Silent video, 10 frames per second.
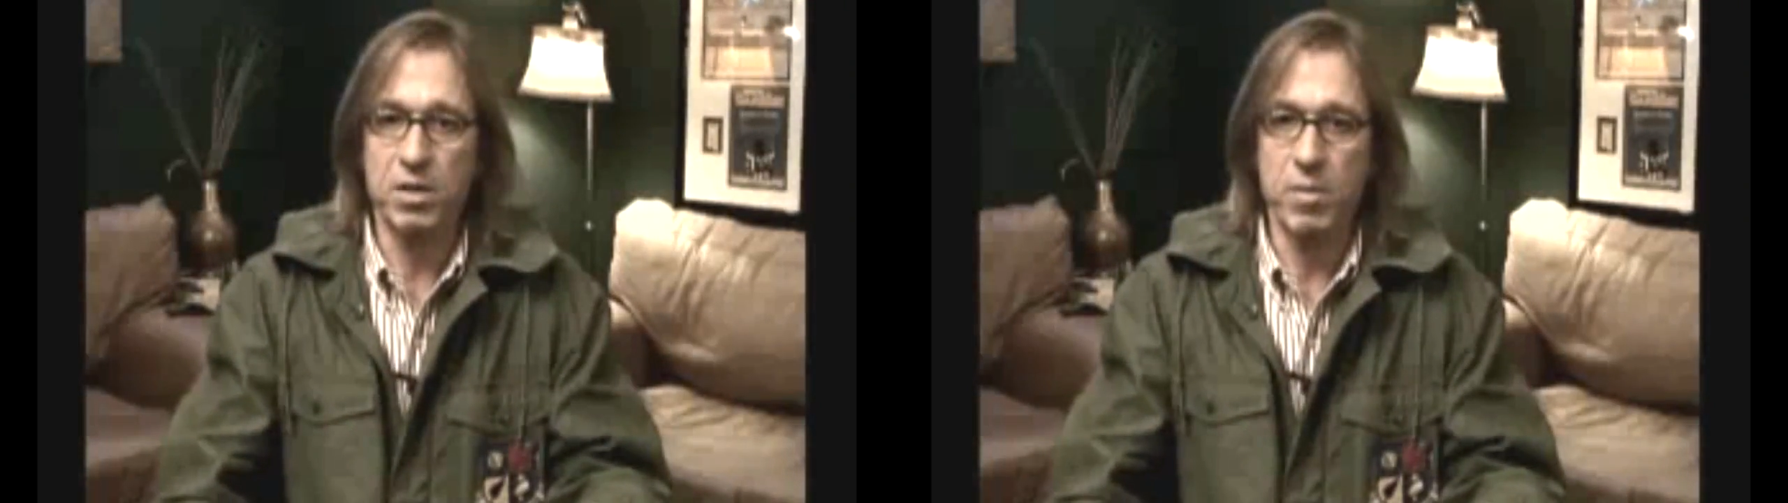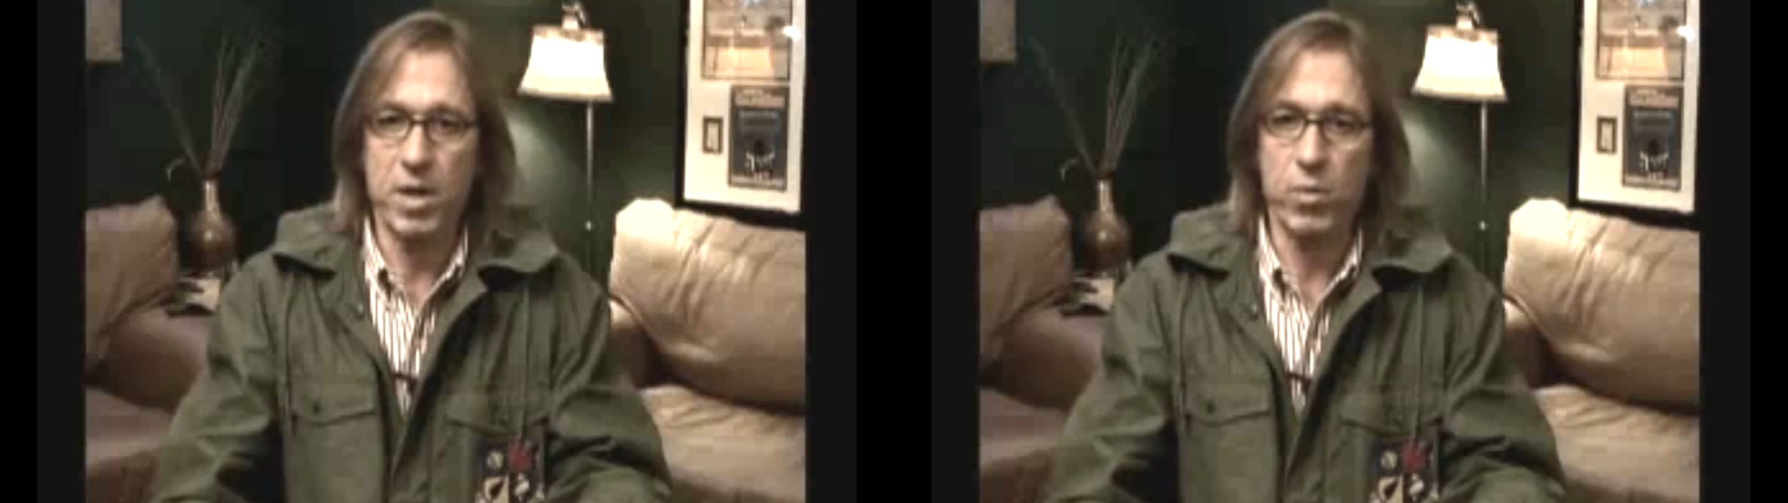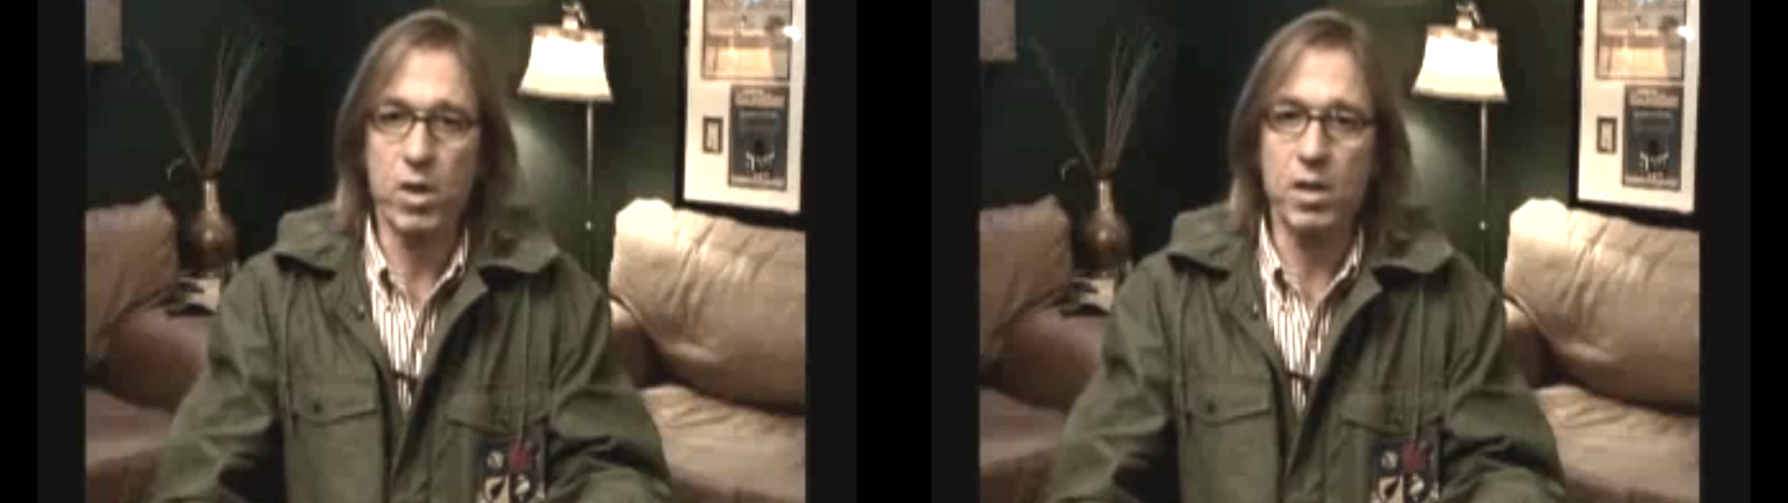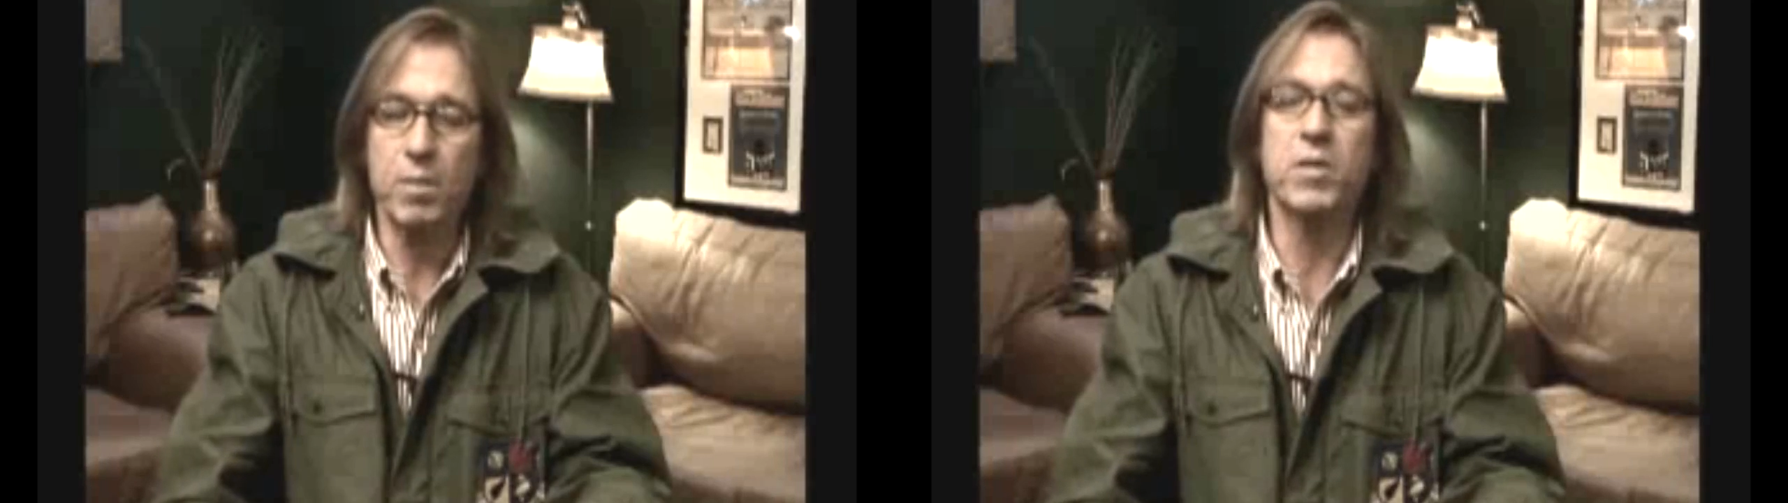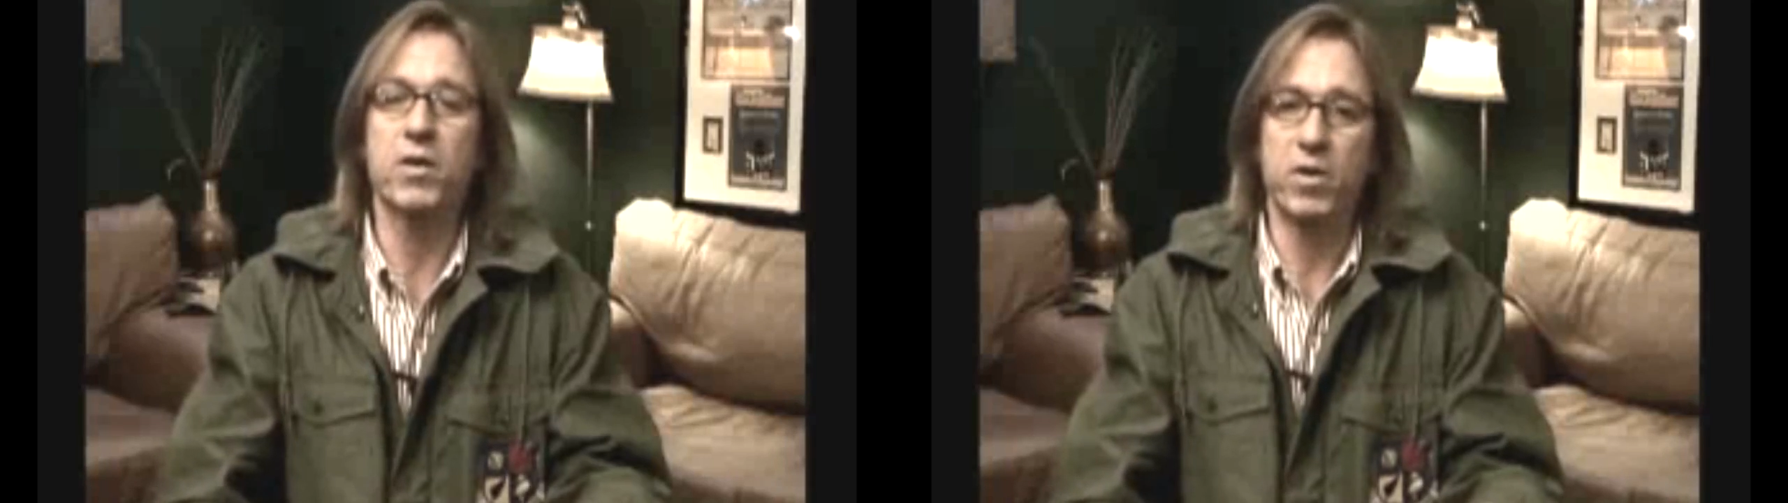no matter what
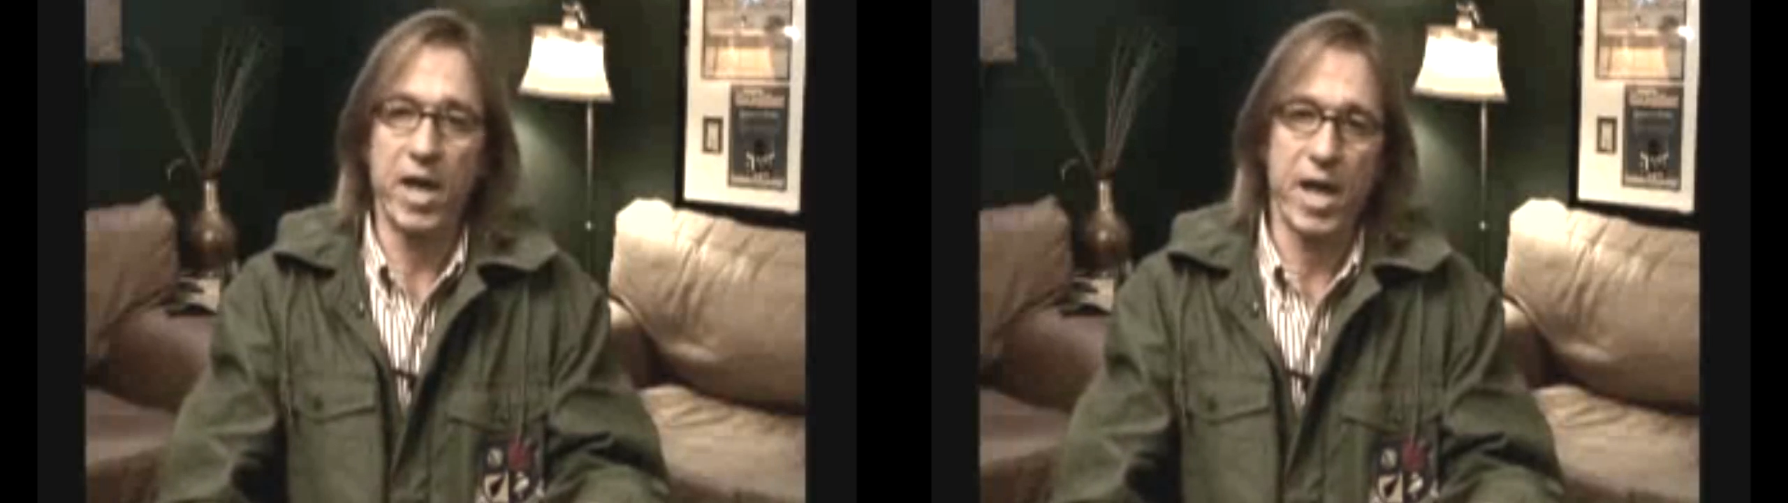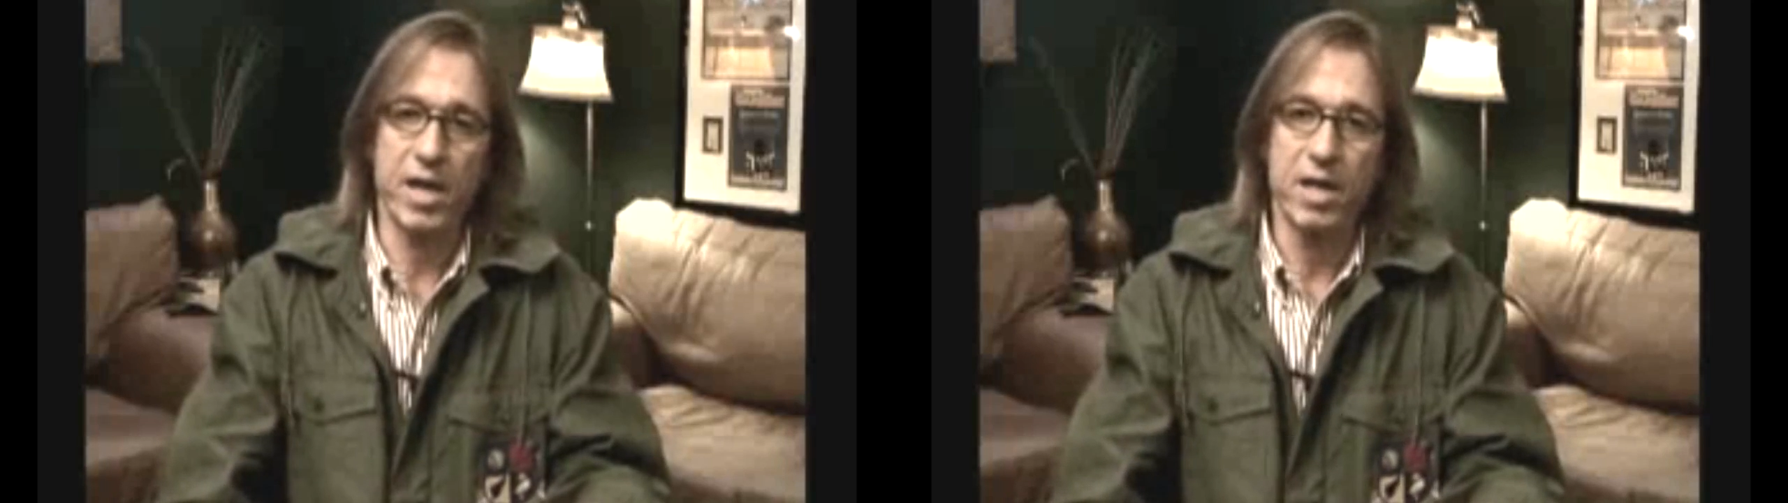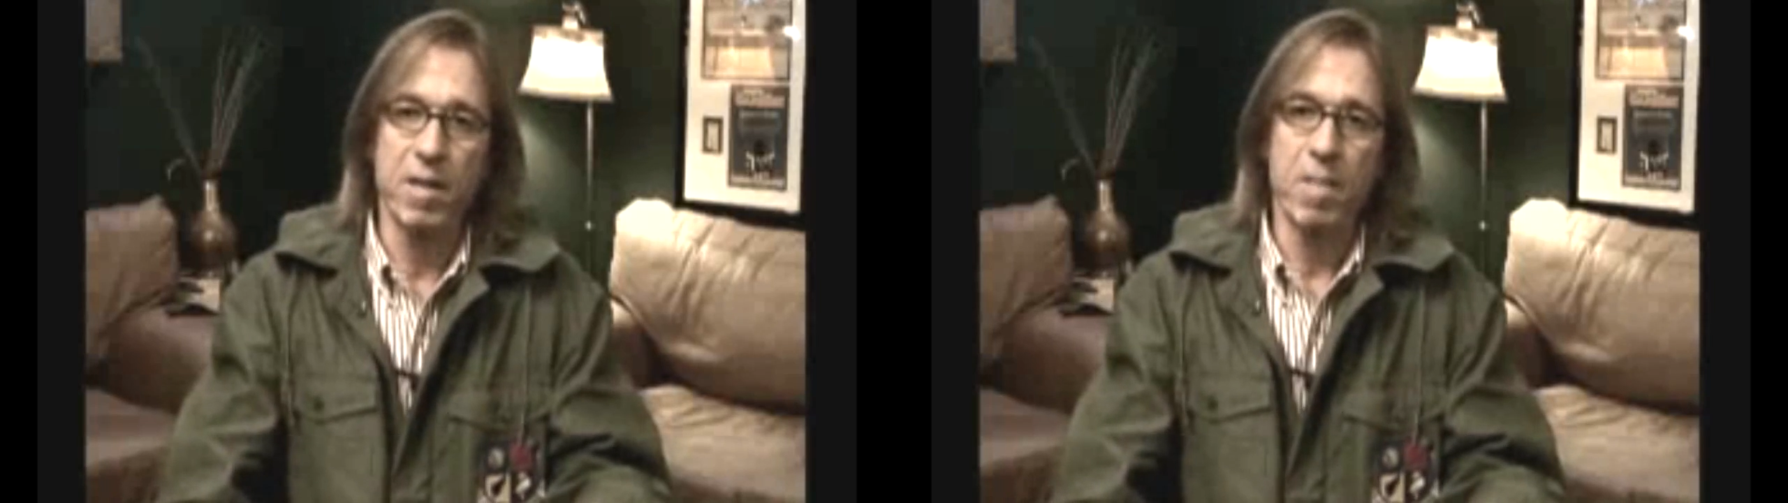club they were at,